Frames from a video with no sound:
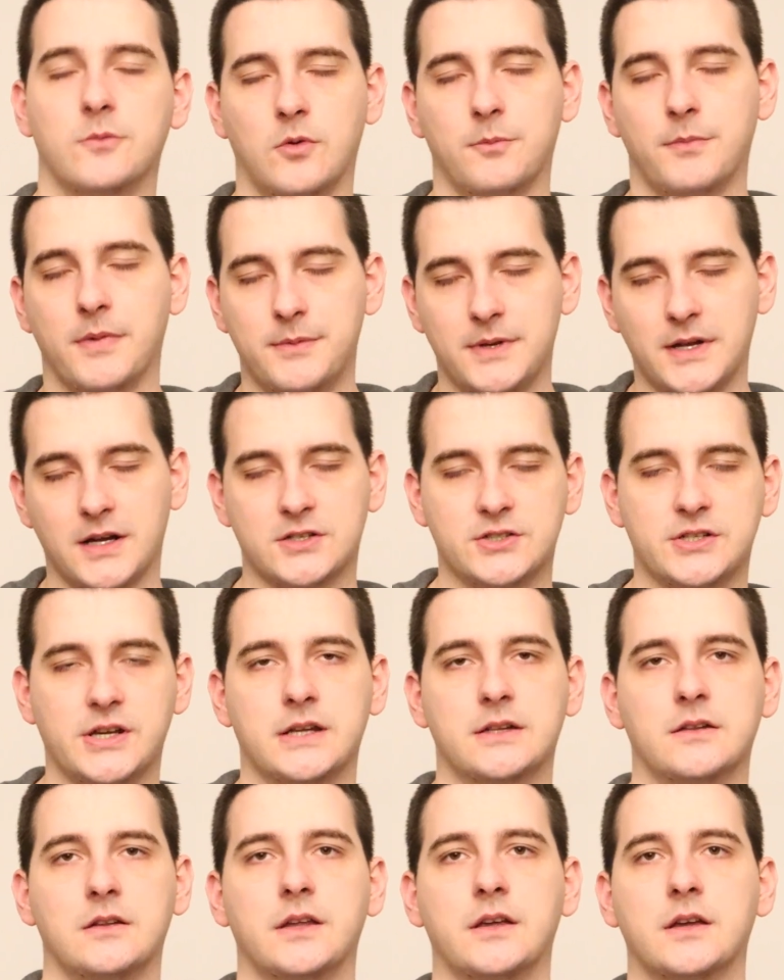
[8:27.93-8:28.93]
Maybe not
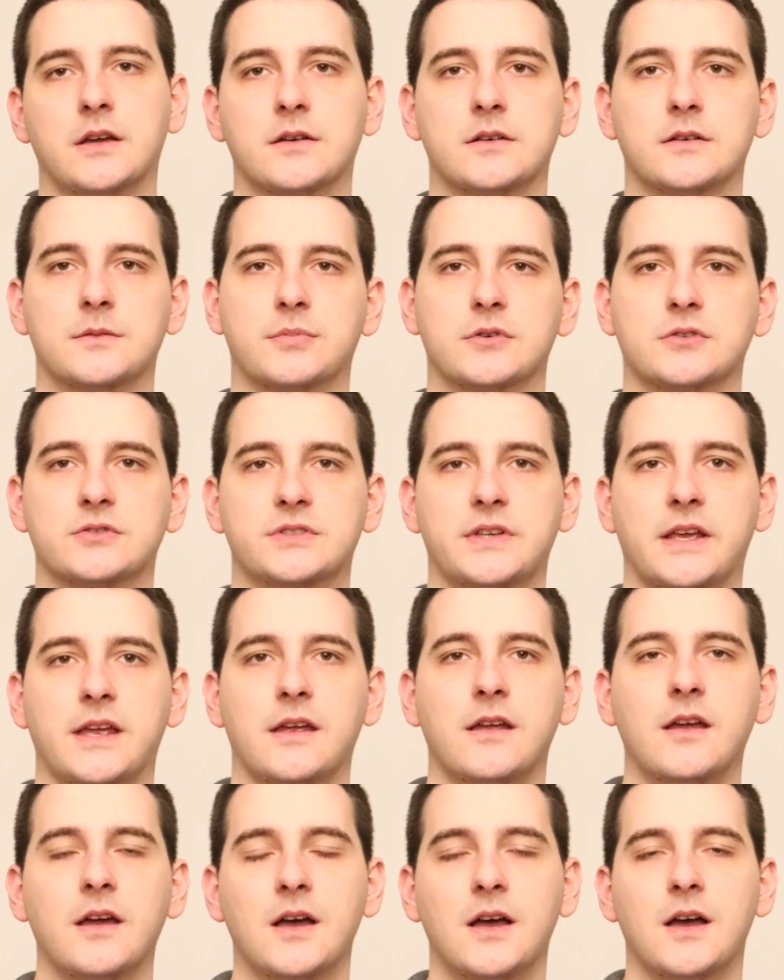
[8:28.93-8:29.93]
channeling per
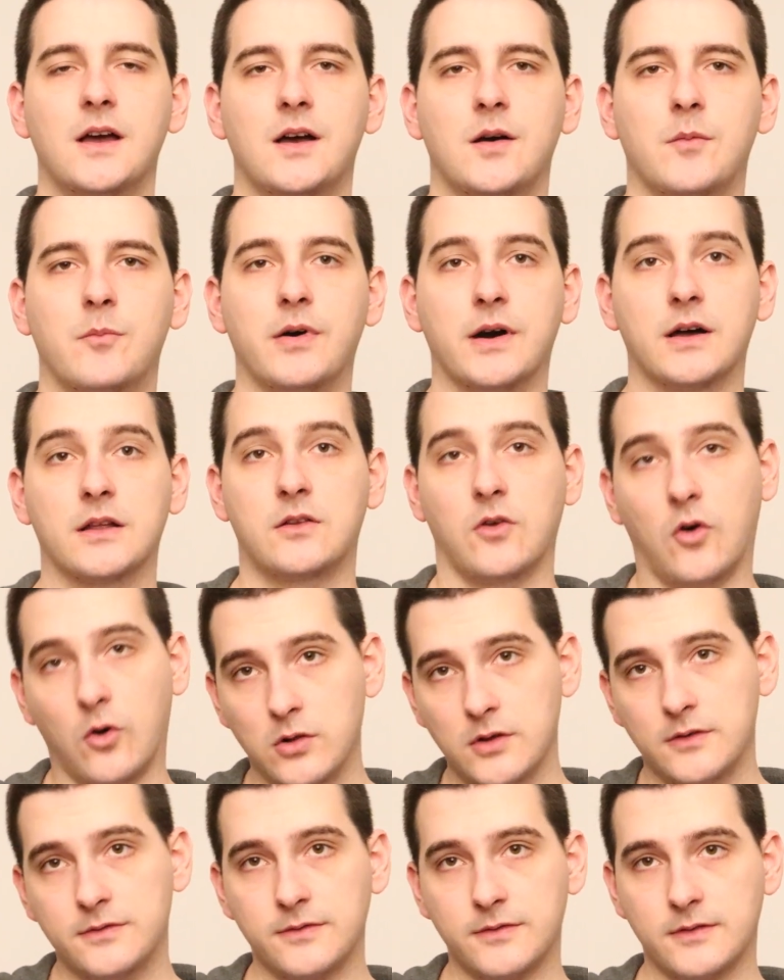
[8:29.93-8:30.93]
se, but
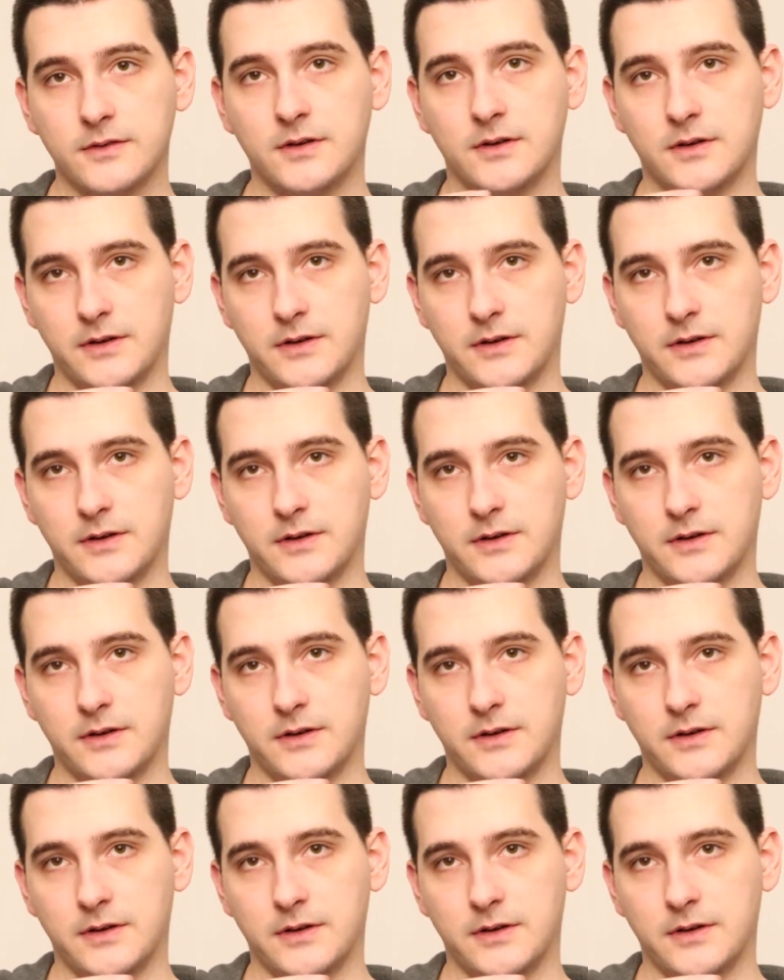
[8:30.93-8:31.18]
all of